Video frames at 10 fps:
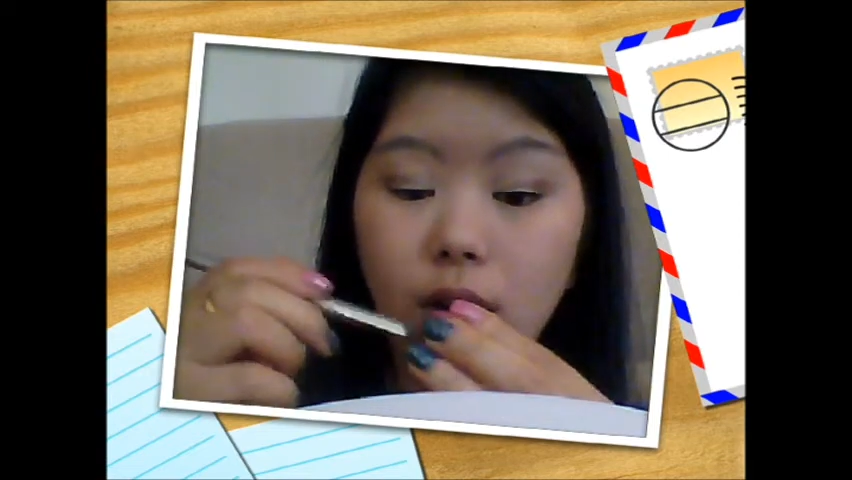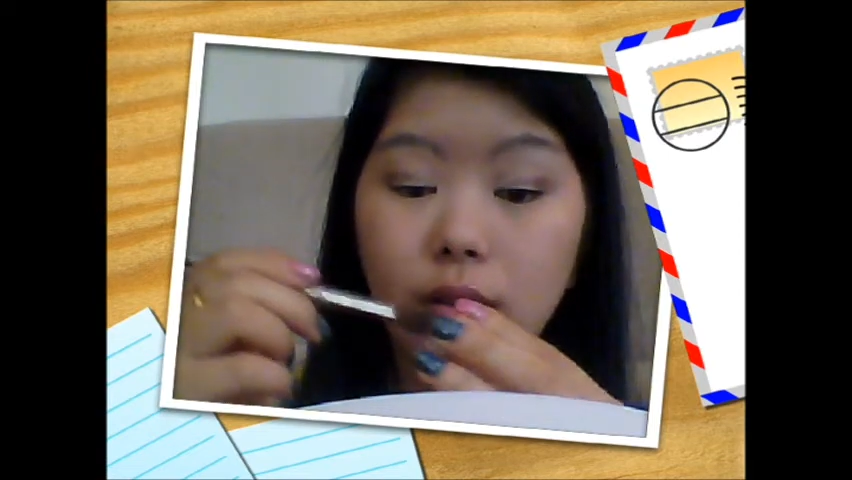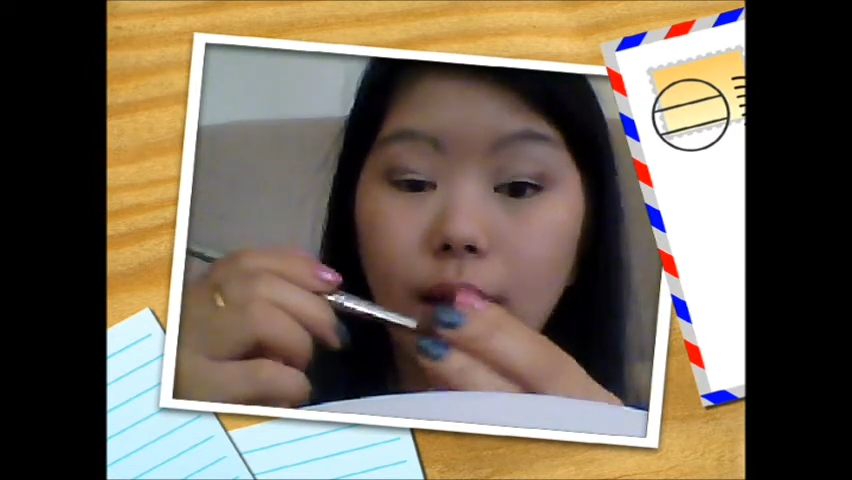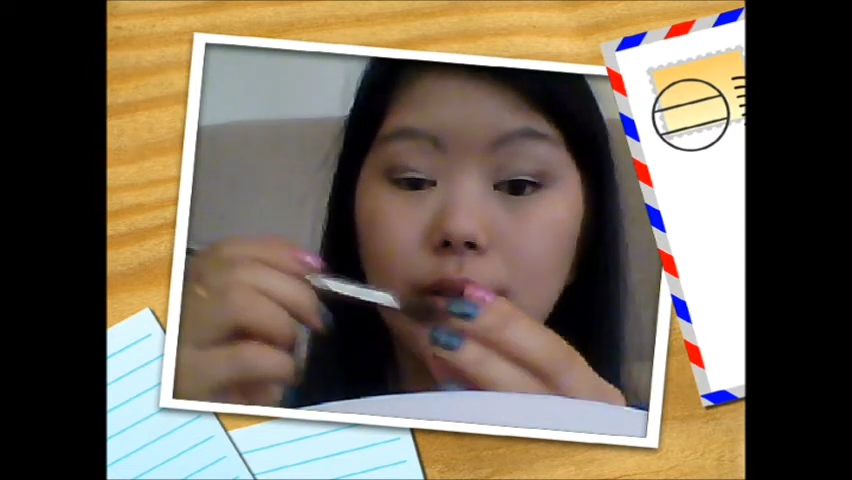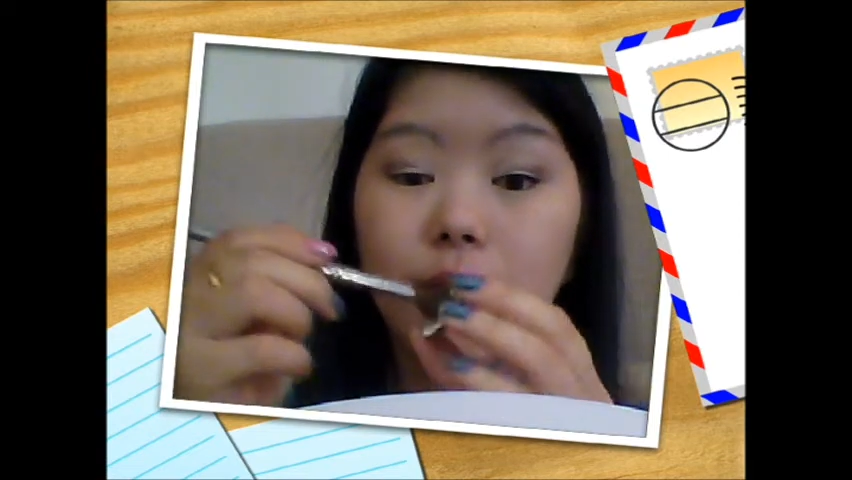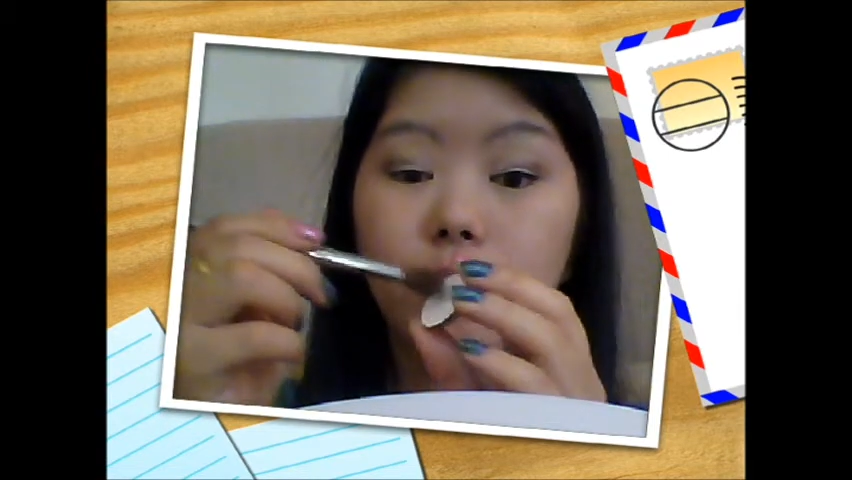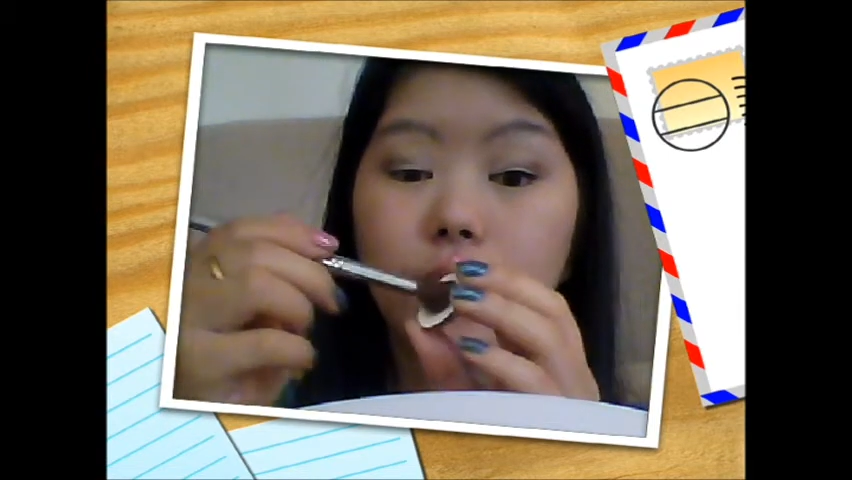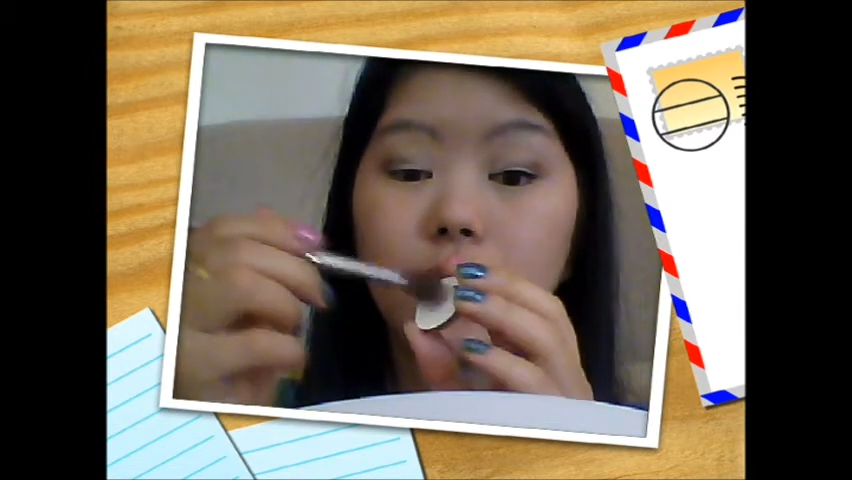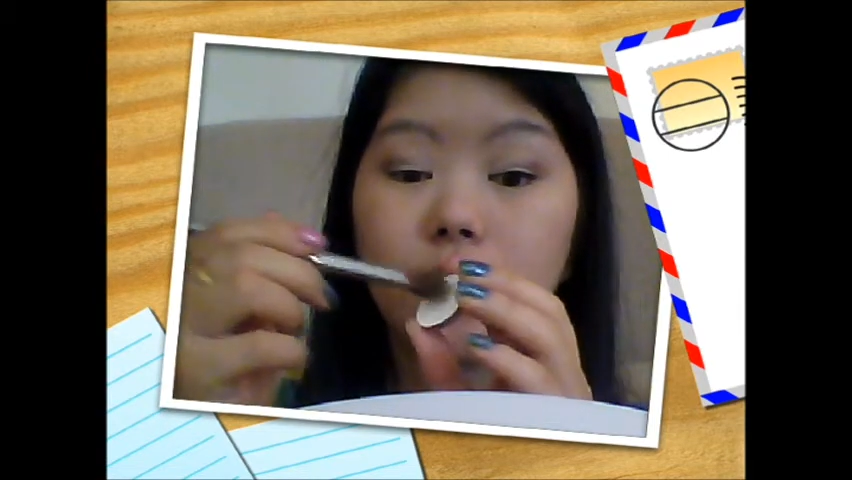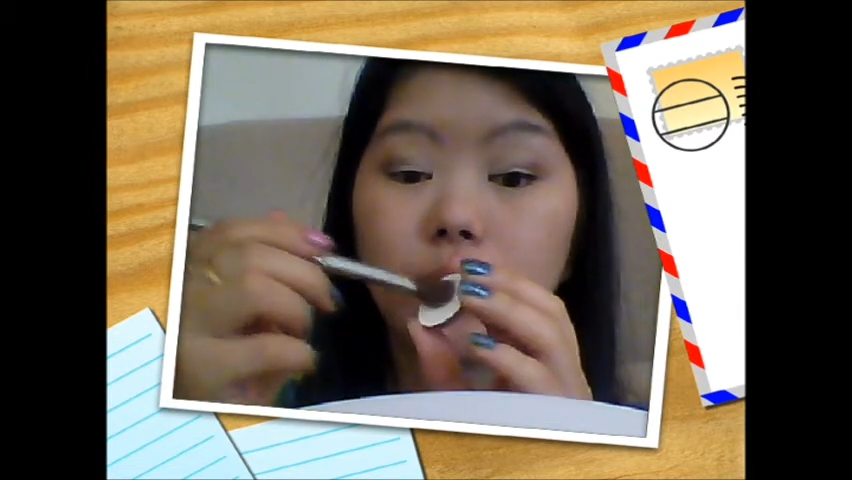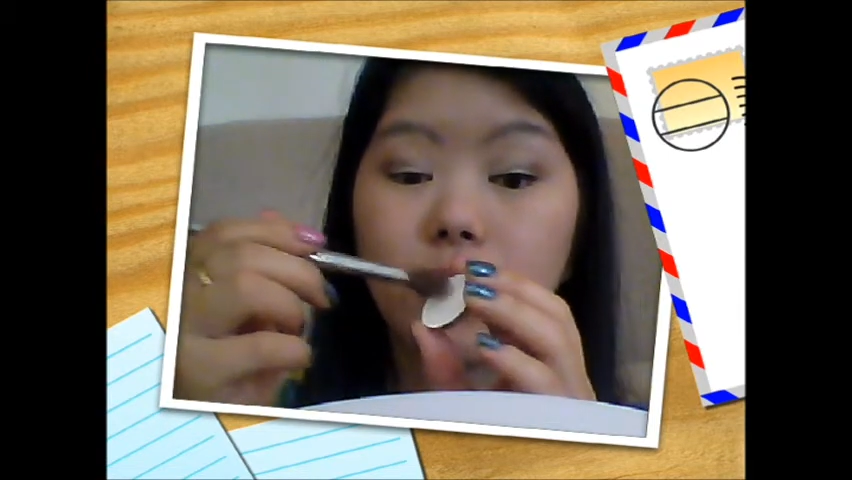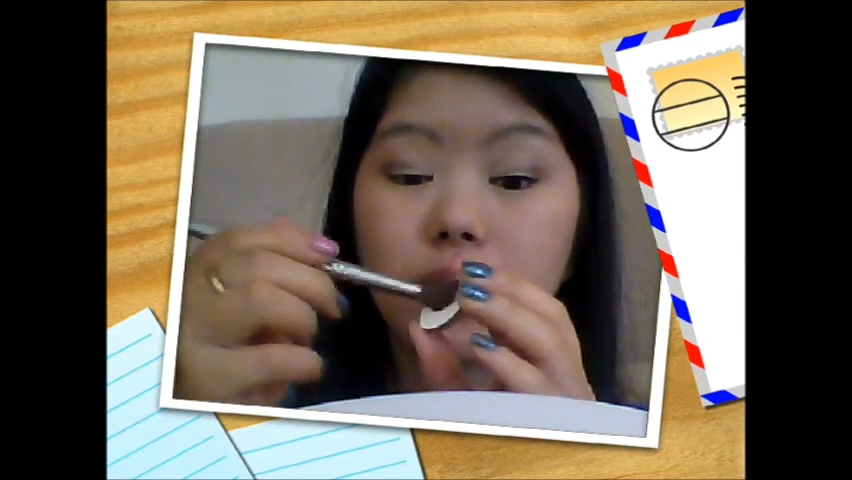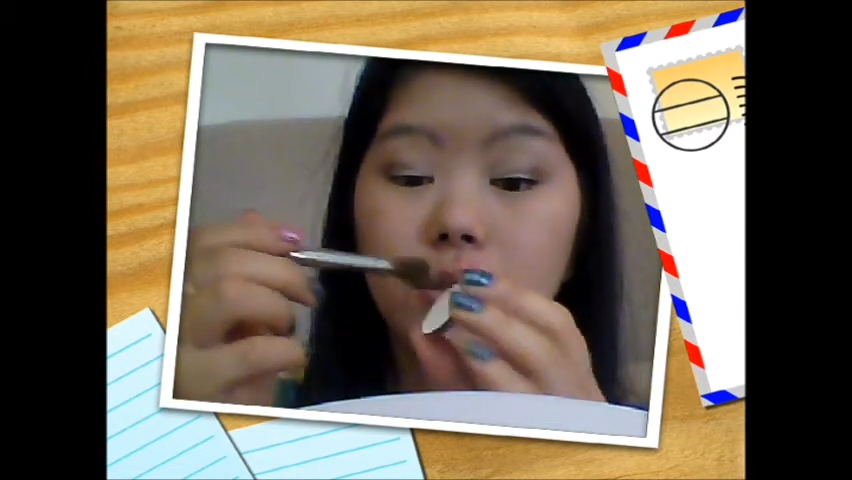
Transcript: on that same blending brush,